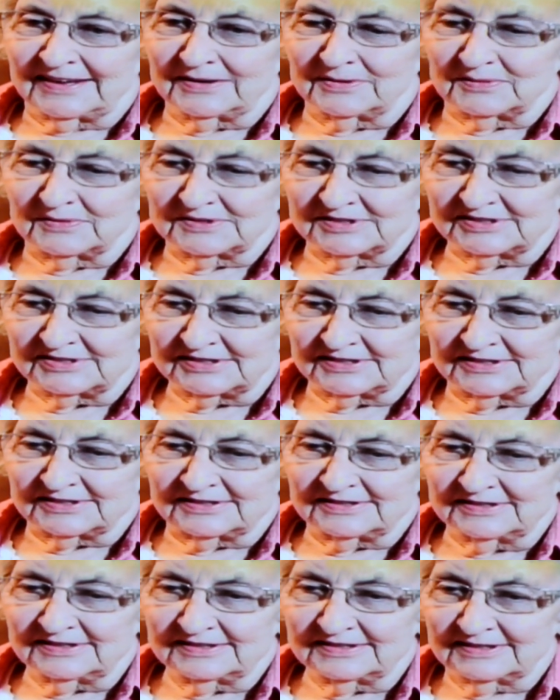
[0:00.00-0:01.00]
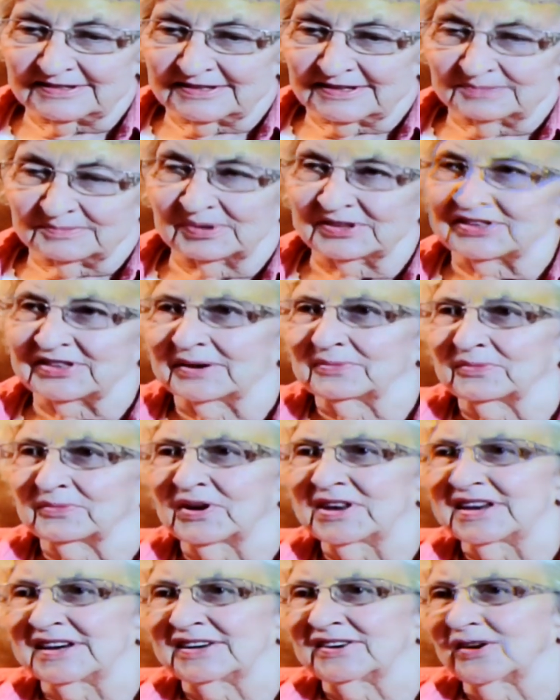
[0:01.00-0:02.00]
it was, but
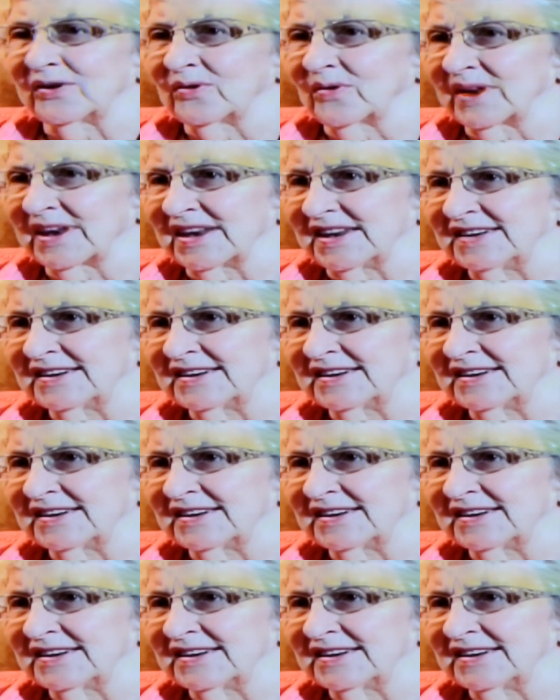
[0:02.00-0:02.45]
then we didn't know